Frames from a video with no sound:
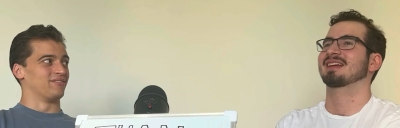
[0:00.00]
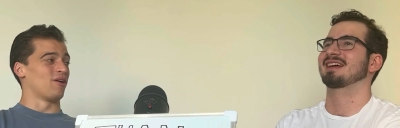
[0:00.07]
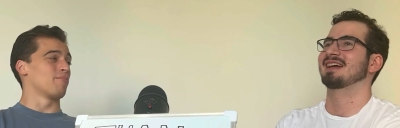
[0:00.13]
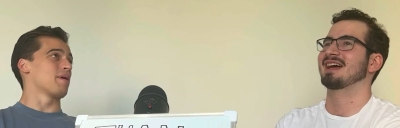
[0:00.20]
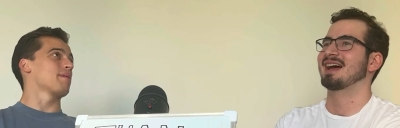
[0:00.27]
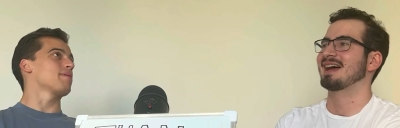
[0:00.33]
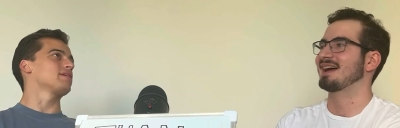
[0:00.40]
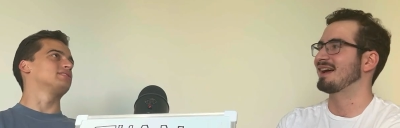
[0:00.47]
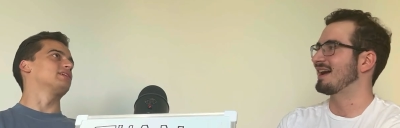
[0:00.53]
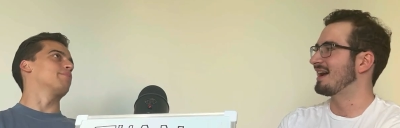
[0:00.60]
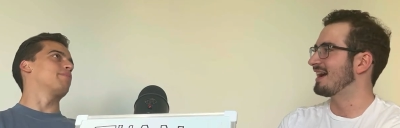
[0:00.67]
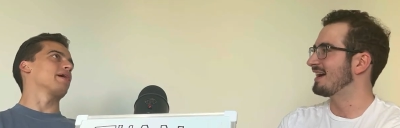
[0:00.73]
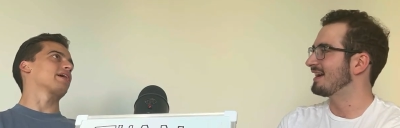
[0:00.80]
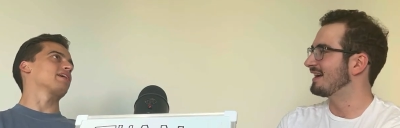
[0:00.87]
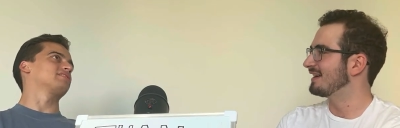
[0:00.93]
Speaker 1: well maybe
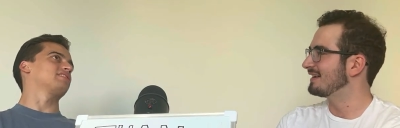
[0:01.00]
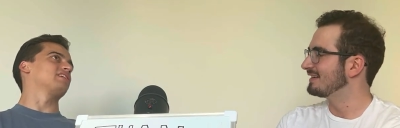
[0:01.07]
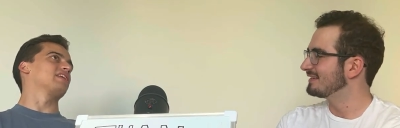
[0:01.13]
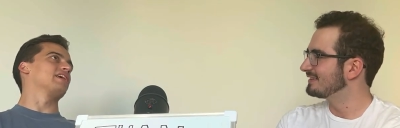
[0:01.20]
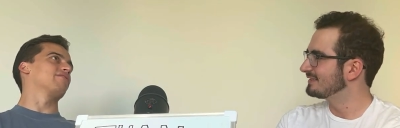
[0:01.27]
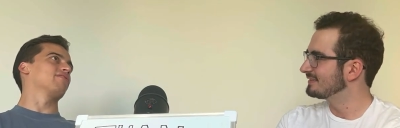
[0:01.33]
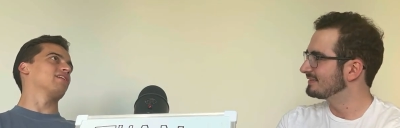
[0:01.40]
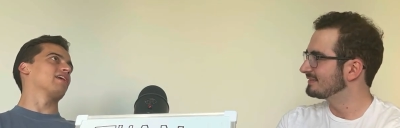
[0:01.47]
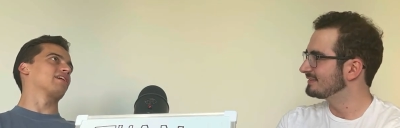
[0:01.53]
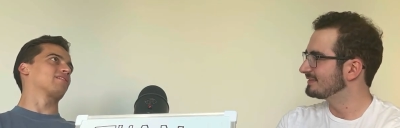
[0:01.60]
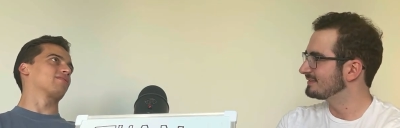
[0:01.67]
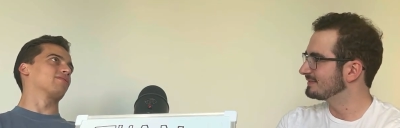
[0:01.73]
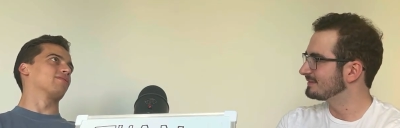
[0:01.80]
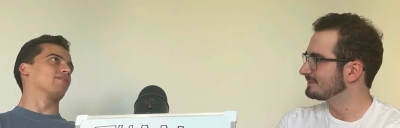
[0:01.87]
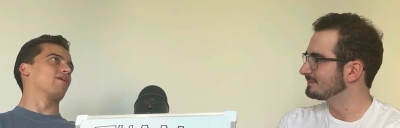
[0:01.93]
Xebec isn't even
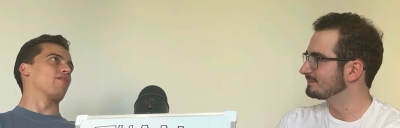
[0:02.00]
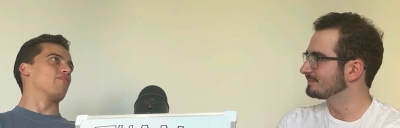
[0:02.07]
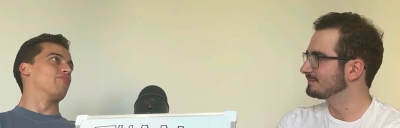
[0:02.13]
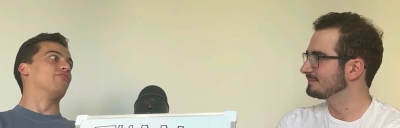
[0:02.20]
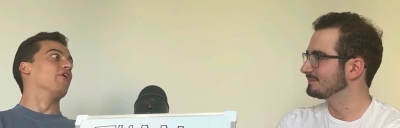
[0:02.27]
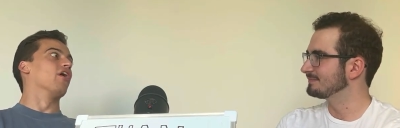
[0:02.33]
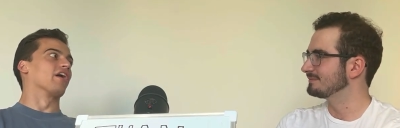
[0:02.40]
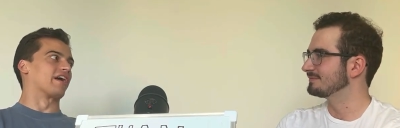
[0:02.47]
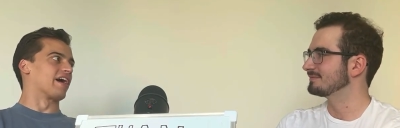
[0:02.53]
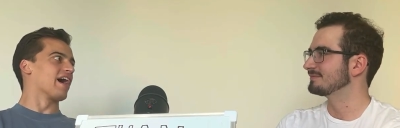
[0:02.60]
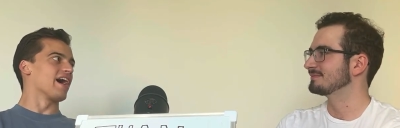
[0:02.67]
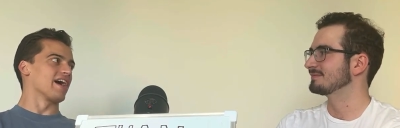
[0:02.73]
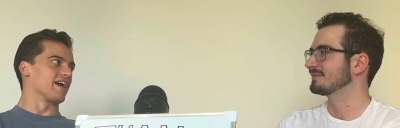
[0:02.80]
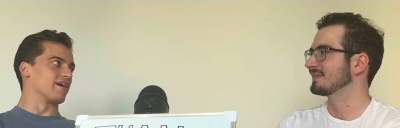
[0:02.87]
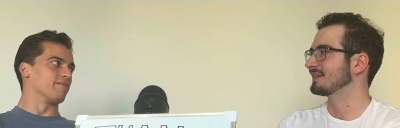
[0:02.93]
like the
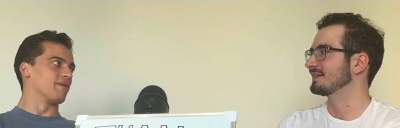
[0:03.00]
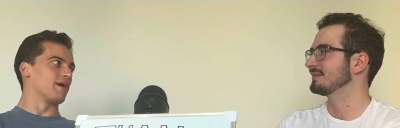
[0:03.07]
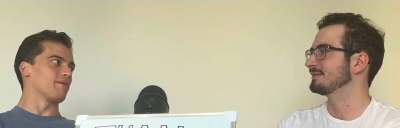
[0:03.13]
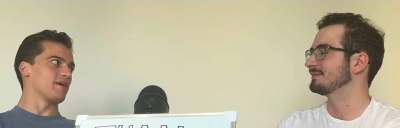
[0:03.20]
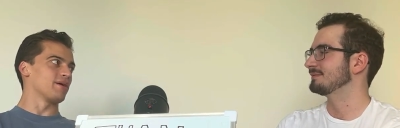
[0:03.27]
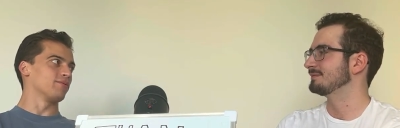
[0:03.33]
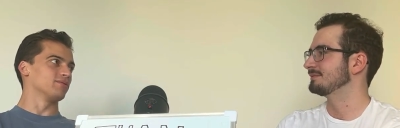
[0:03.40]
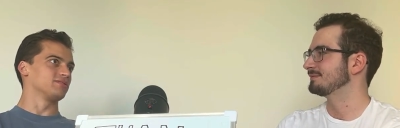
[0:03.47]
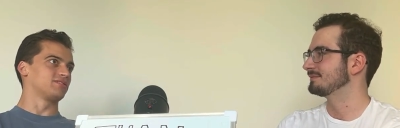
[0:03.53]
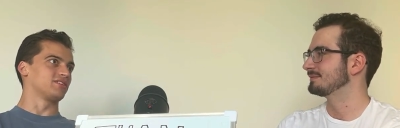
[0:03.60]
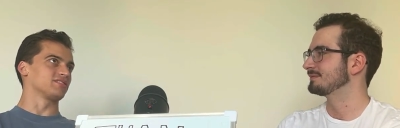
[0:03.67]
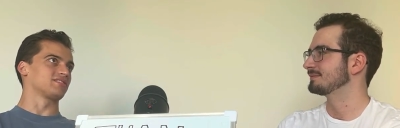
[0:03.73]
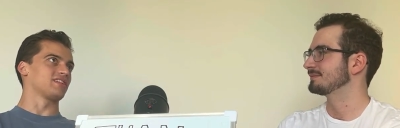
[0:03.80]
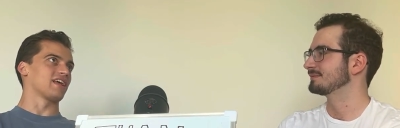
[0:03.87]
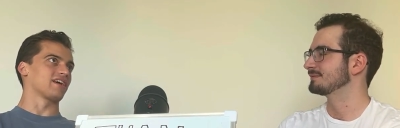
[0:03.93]
guy. Maybe he was
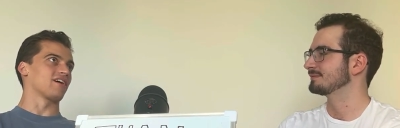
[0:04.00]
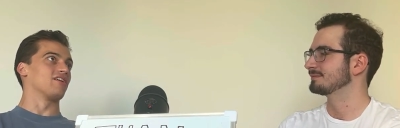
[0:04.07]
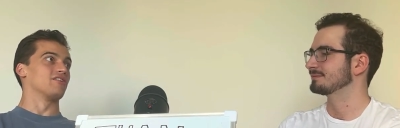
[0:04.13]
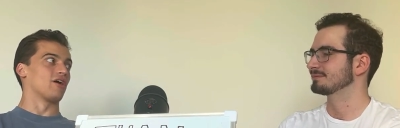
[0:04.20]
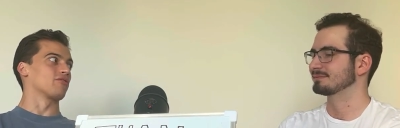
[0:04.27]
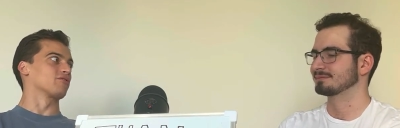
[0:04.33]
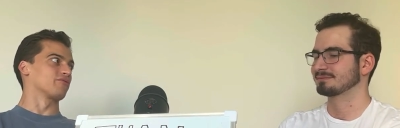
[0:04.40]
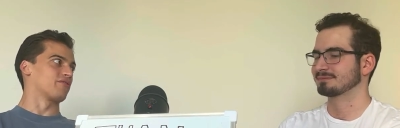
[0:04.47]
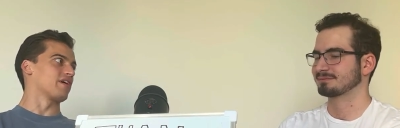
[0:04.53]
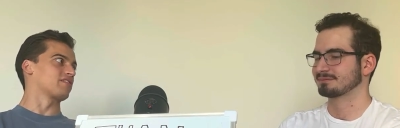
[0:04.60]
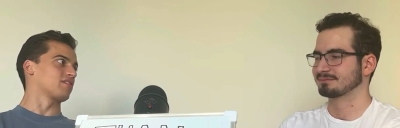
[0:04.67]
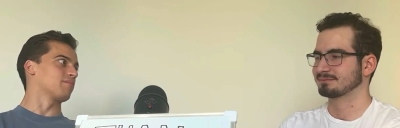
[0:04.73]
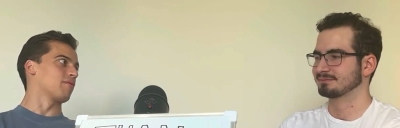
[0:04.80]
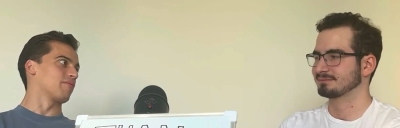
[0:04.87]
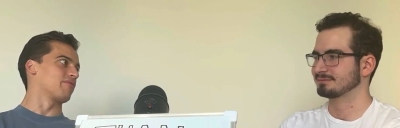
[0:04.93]
just like another
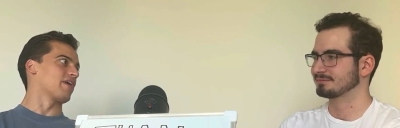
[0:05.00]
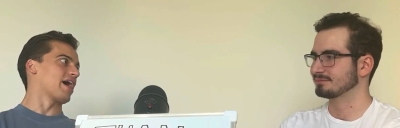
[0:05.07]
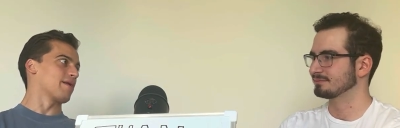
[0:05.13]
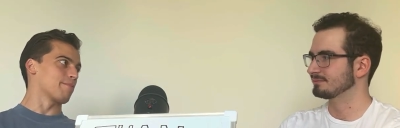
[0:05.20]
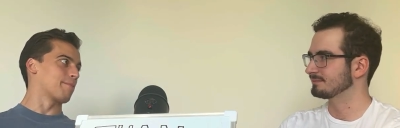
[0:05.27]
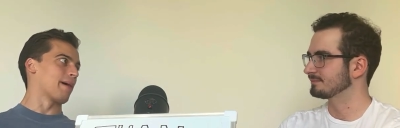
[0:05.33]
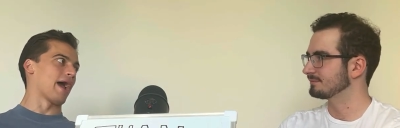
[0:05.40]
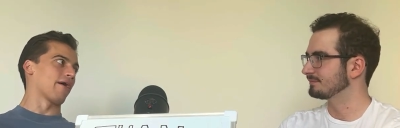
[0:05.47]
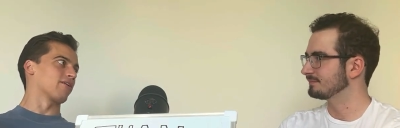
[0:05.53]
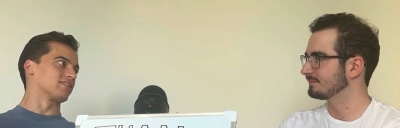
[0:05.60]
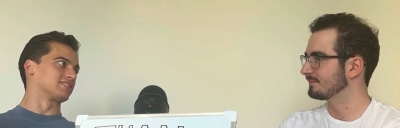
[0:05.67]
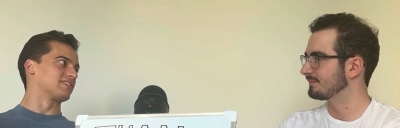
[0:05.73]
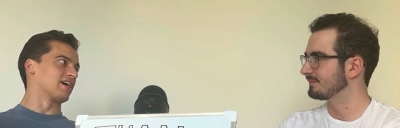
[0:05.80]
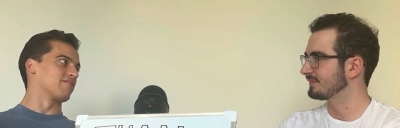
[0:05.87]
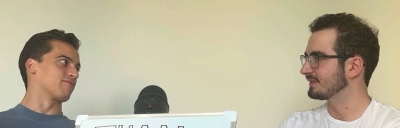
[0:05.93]
victim of that
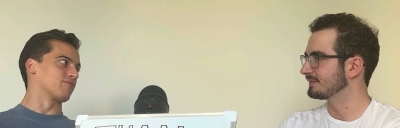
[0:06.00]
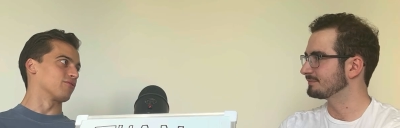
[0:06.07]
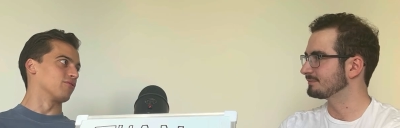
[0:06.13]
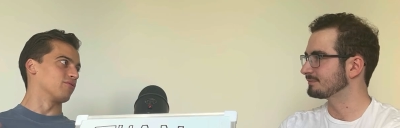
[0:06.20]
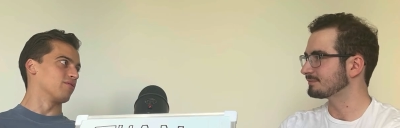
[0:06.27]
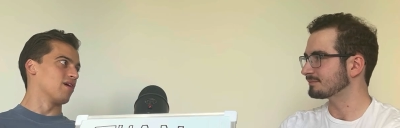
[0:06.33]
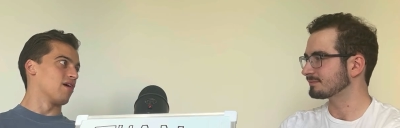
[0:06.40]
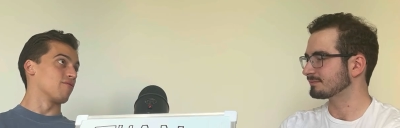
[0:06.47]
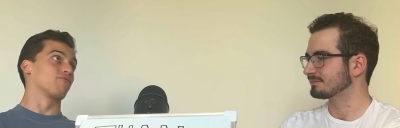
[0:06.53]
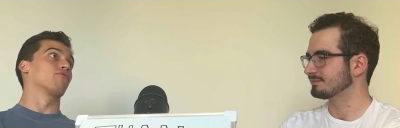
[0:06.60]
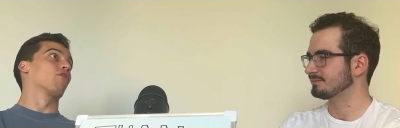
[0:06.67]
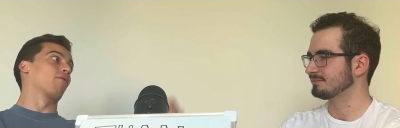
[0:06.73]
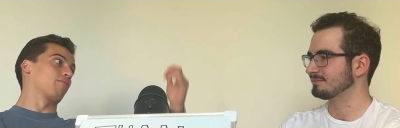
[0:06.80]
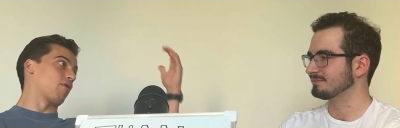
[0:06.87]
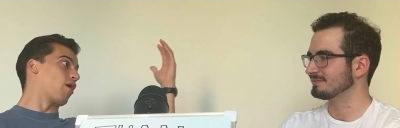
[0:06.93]
parasite fruit
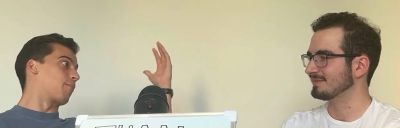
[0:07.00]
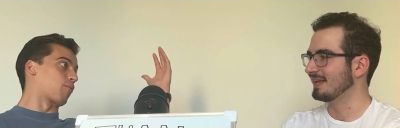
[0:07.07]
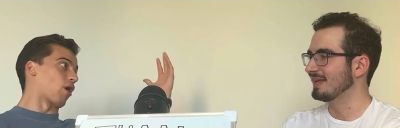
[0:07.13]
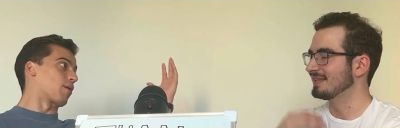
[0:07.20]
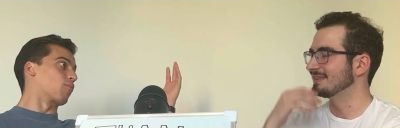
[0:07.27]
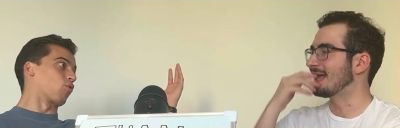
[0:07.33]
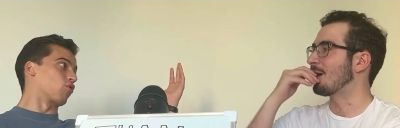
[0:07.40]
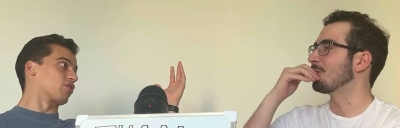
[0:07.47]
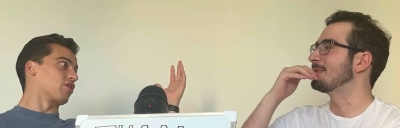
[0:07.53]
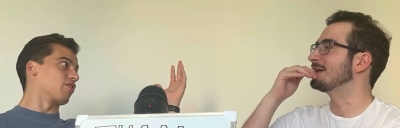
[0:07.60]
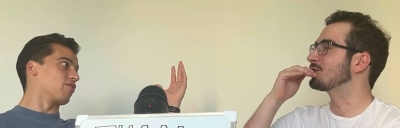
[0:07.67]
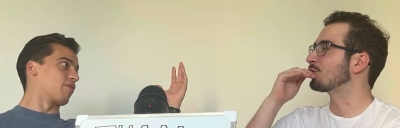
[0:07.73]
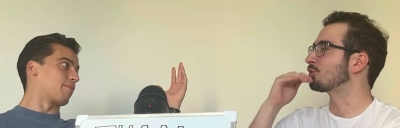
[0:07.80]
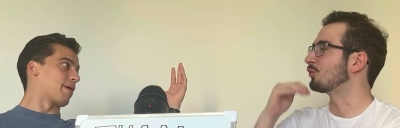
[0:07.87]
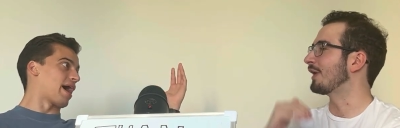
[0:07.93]
from a primordial. That
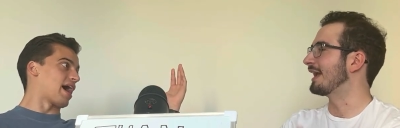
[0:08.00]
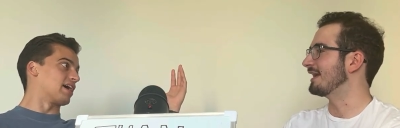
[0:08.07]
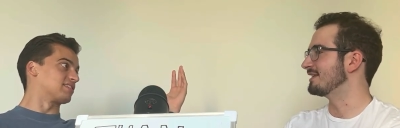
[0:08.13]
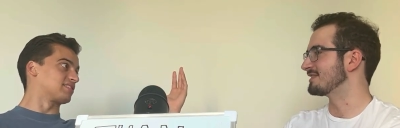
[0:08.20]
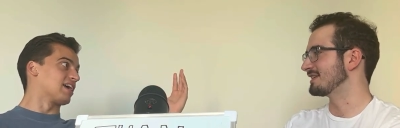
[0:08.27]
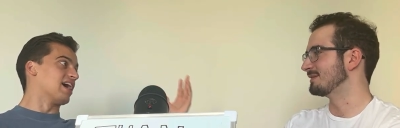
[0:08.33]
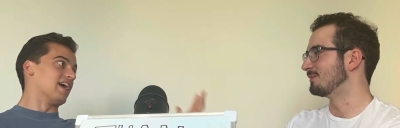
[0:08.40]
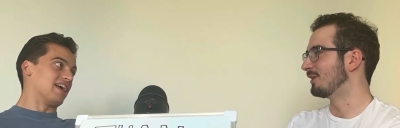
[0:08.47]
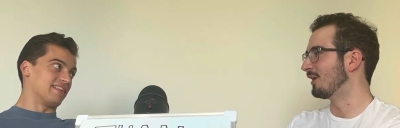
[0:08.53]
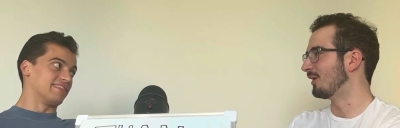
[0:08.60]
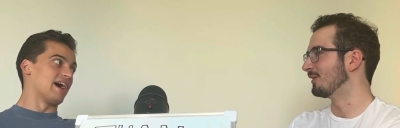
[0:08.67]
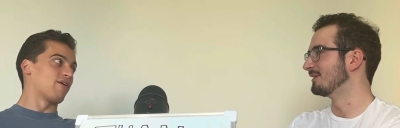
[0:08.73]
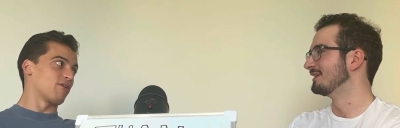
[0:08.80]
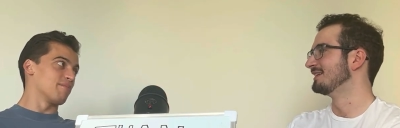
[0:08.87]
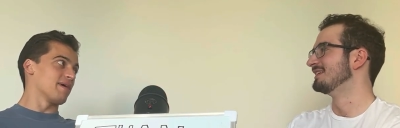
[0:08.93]
would be crazy, past. bro. That would